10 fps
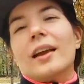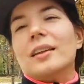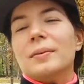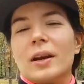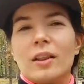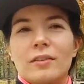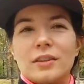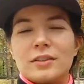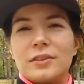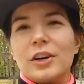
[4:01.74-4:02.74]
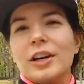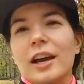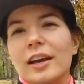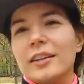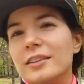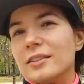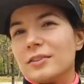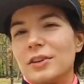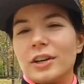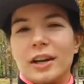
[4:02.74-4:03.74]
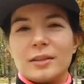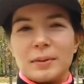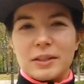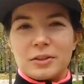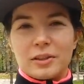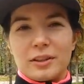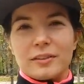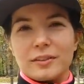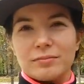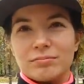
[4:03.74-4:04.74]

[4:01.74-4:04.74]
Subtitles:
Yes, but I love it. It's very nice. Very nice place to live.